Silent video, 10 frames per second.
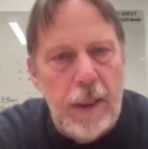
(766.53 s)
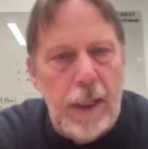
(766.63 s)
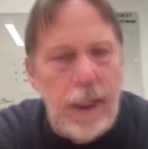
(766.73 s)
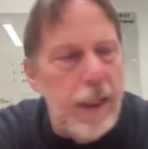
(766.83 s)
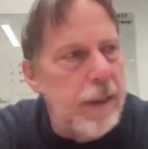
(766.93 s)

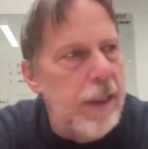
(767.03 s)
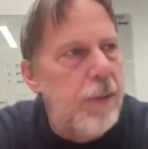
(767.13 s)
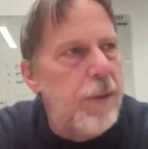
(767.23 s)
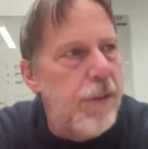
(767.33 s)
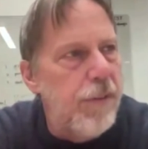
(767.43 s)
And he
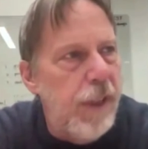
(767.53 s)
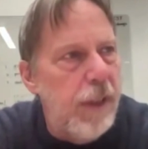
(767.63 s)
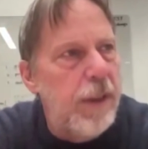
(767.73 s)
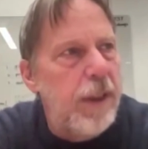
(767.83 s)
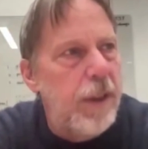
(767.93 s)
was a
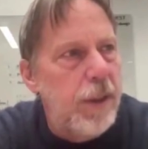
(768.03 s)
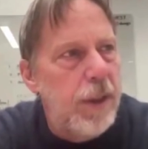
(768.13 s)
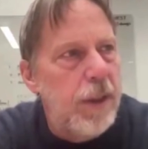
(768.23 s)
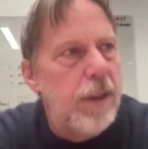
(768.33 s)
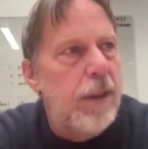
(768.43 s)
very
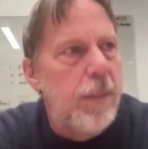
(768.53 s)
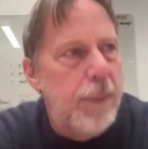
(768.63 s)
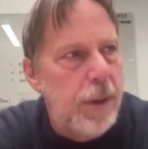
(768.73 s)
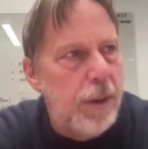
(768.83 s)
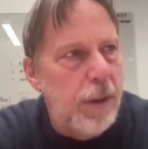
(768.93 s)
good
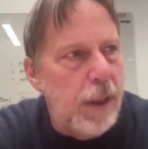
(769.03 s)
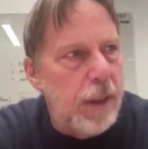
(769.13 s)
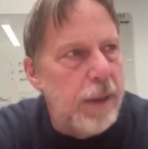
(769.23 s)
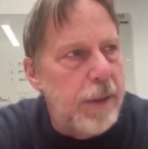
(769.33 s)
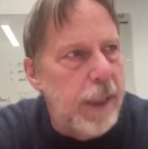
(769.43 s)
computer
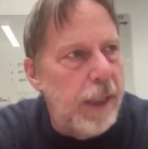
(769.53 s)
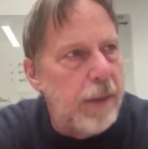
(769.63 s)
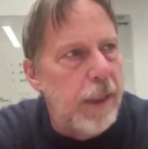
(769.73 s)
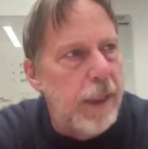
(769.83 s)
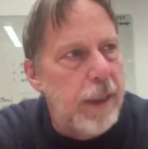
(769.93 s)

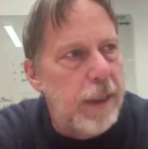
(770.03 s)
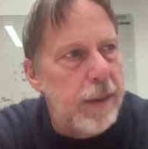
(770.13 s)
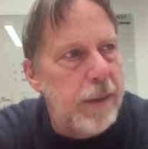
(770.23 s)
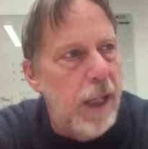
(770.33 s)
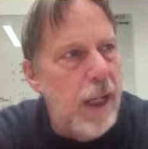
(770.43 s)
architect. And at the
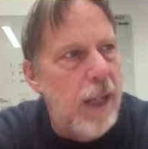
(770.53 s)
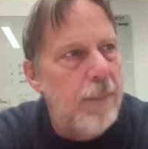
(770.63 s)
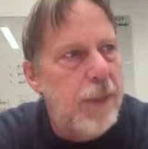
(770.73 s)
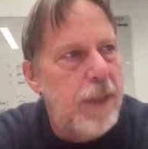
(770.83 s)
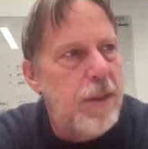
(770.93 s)
time,
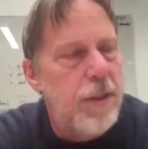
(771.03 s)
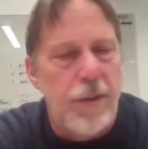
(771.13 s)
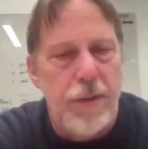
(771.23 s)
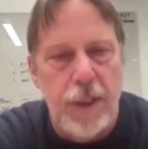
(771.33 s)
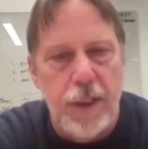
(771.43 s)
digital
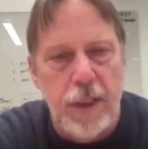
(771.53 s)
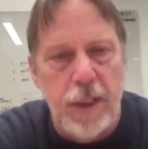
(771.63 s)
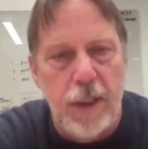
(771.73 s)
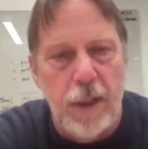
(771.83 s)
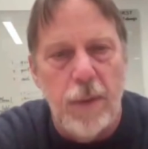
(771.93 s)

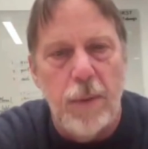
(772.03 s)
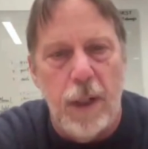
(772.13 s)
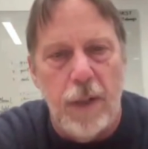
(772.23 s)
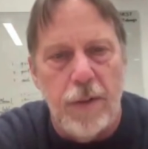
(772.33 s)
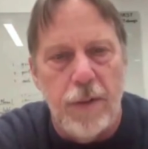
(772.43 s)
CTO
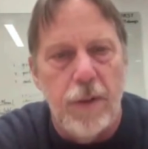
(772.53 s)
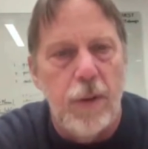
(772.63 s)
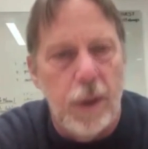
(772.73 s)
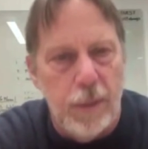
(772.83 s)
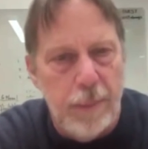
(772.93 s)
was
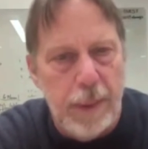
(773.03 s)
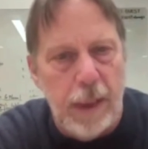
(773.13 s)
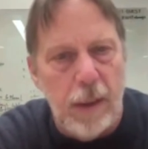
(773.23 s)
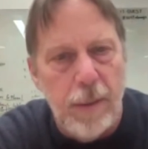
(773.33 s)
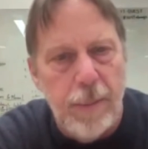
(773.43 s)
Gordon
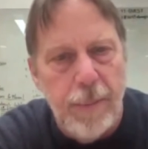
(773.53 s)
Bell.